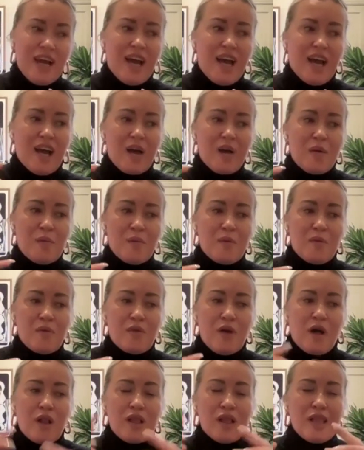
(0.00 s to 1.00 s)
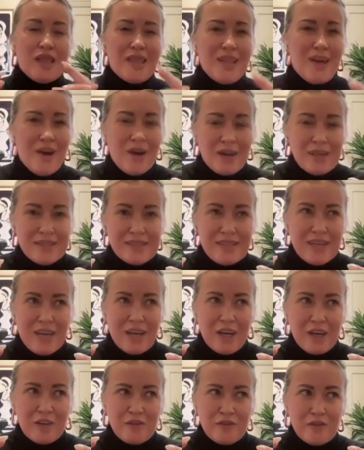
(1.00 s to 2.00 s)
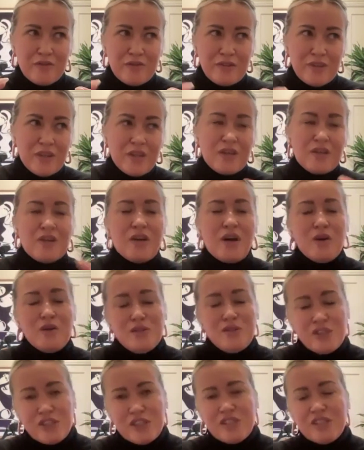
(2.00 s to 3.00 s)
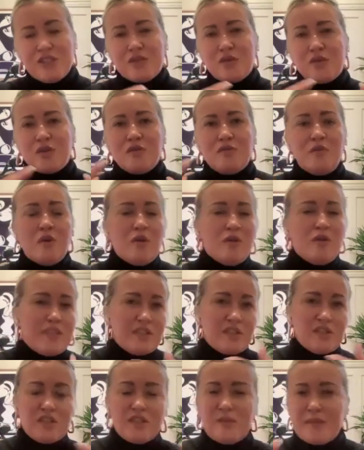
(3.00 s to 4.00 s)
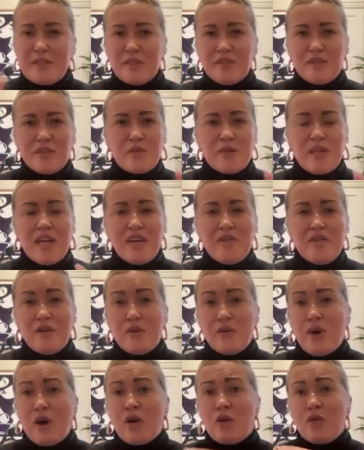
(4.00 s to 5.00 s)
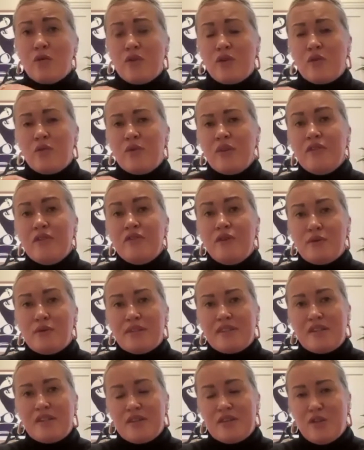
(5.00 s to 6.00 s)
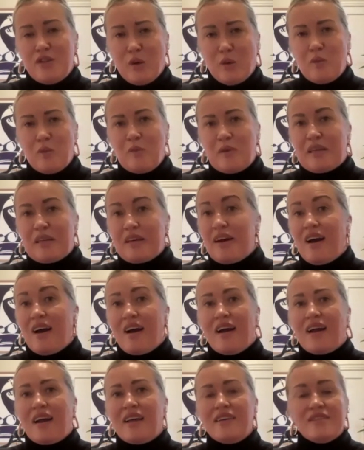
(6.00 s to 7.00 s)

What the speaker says: a lot of coaches or motivational speakers or what have you they're really focused on the dopamine high.